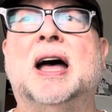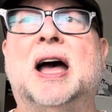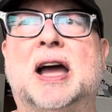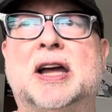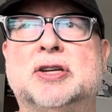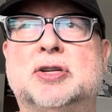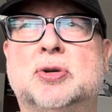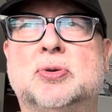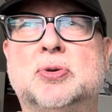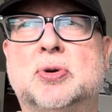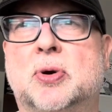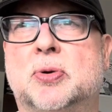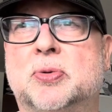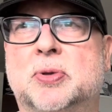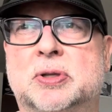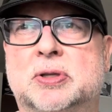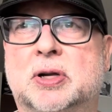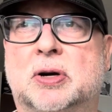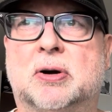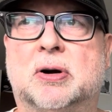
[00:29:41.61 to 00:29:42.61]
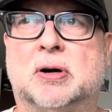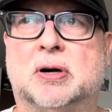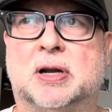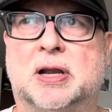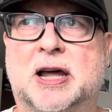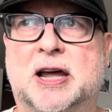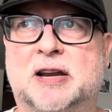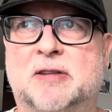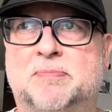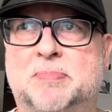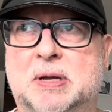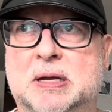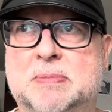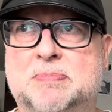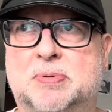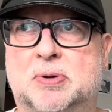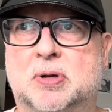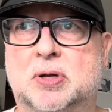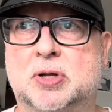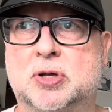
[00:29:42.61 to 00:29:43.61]
I do know that there are a lot of
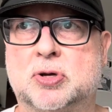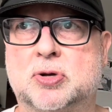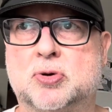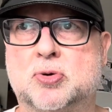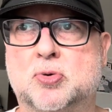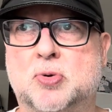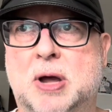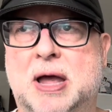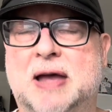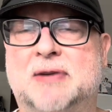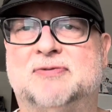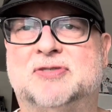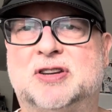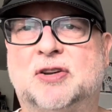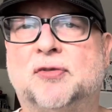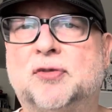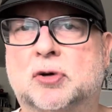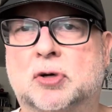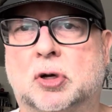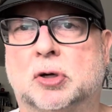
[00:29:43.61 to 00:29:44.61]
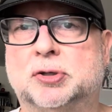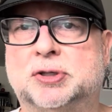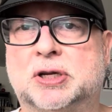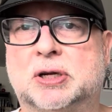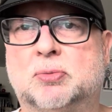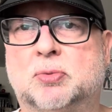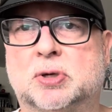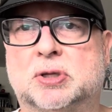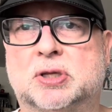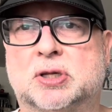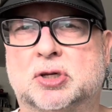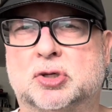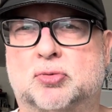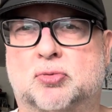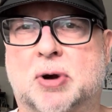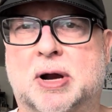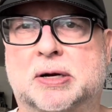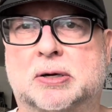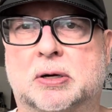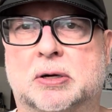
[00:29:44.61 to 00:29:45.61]
people who have difficulty with this
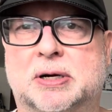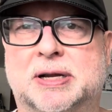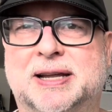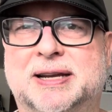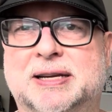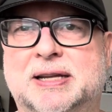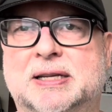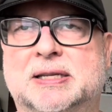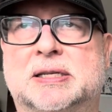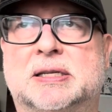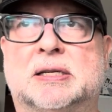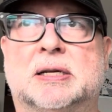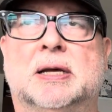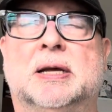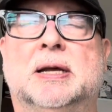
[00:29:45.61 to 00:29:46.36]
record, and it's